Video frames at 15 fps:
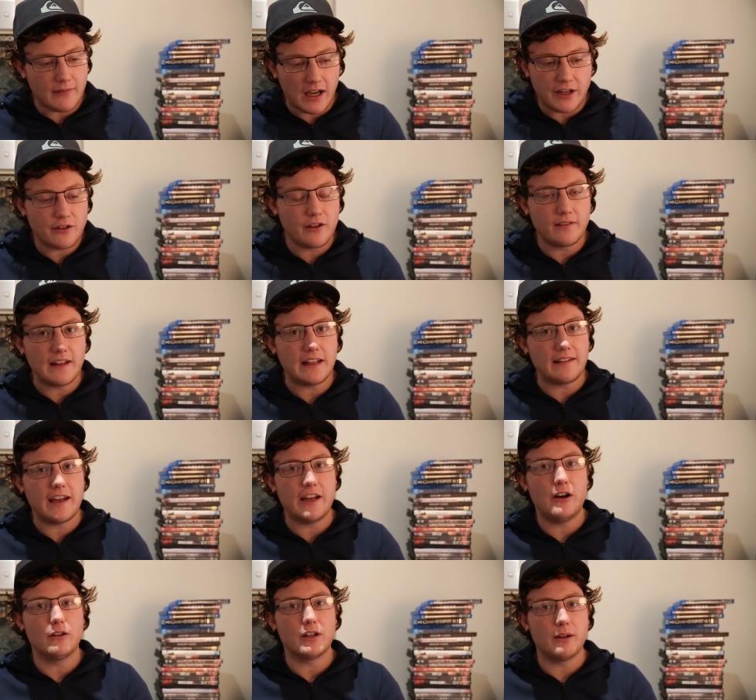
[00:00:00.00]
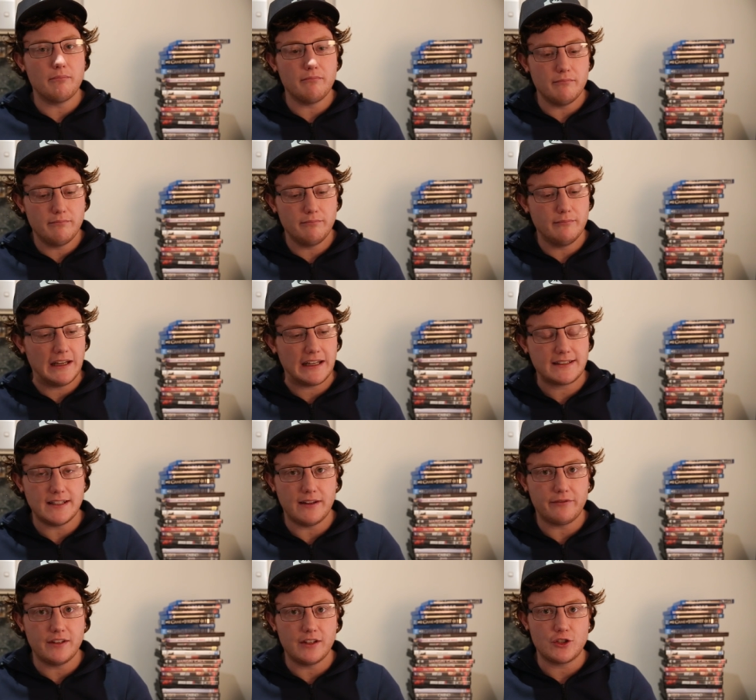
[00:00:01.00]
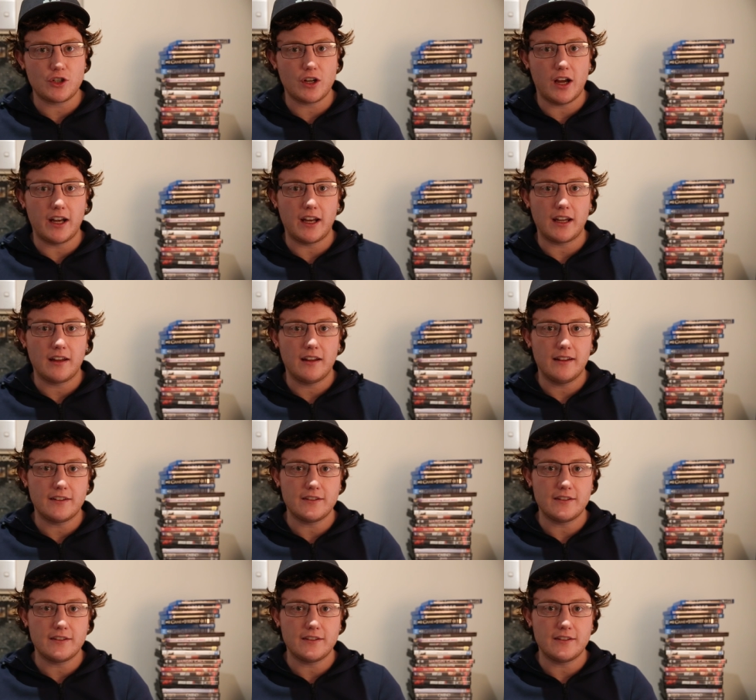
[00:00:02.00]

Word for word: I don't think they hold up, except for The Shining.